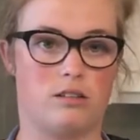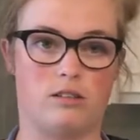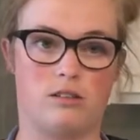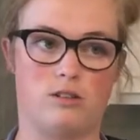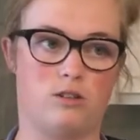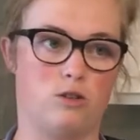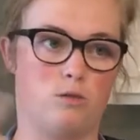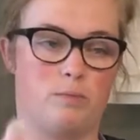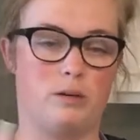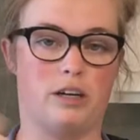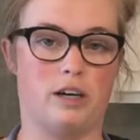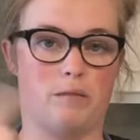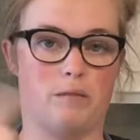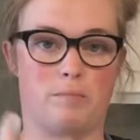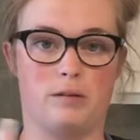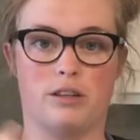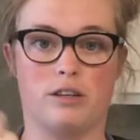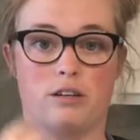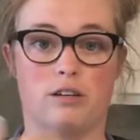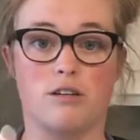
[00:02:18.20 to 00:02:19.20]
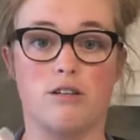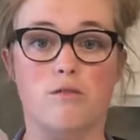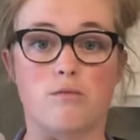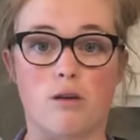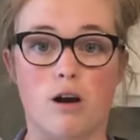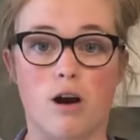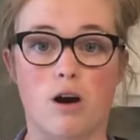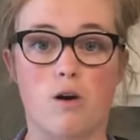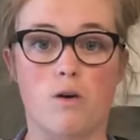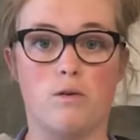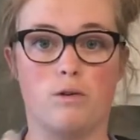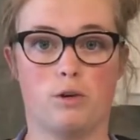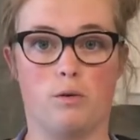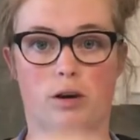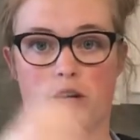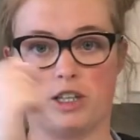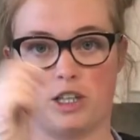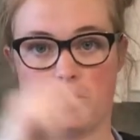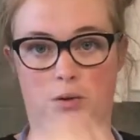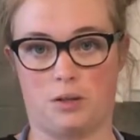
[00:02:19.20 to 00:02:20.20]
gooping up in their throat. You want
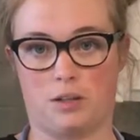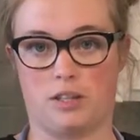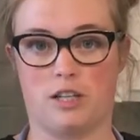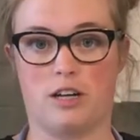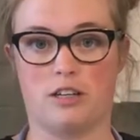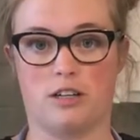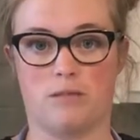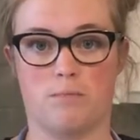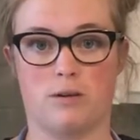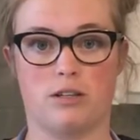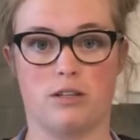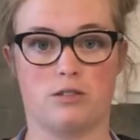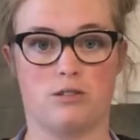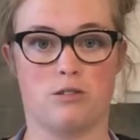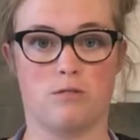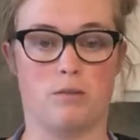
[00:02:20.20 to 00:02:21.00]
to check with the tongue depressor,